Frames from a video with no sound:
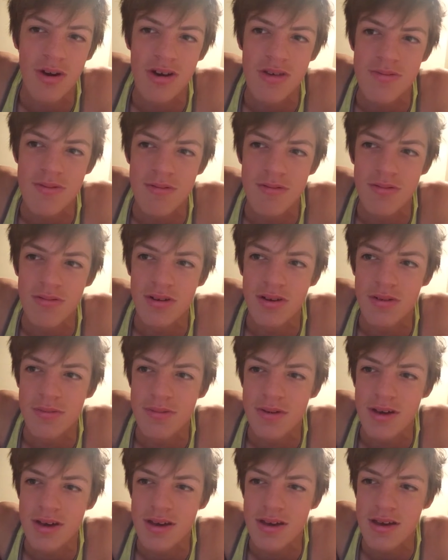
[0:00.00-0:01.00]
most people want to
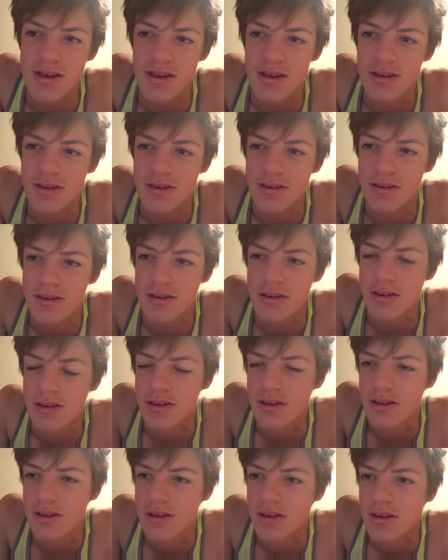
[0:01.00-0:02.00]
be, and
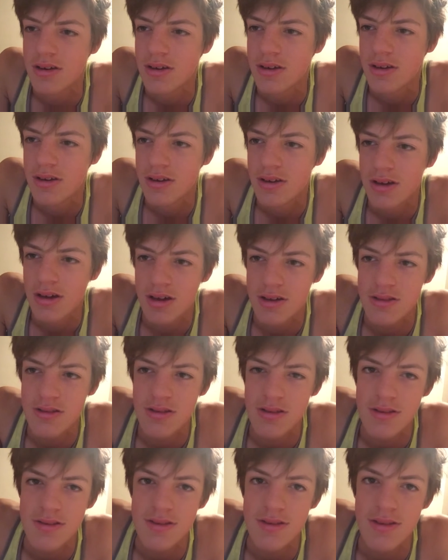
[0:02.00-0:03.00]
I
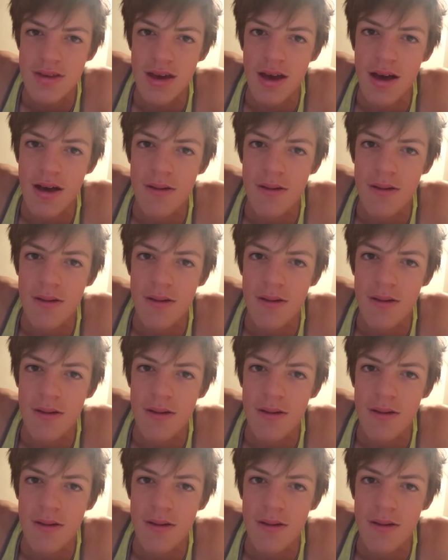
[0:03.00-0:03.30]
just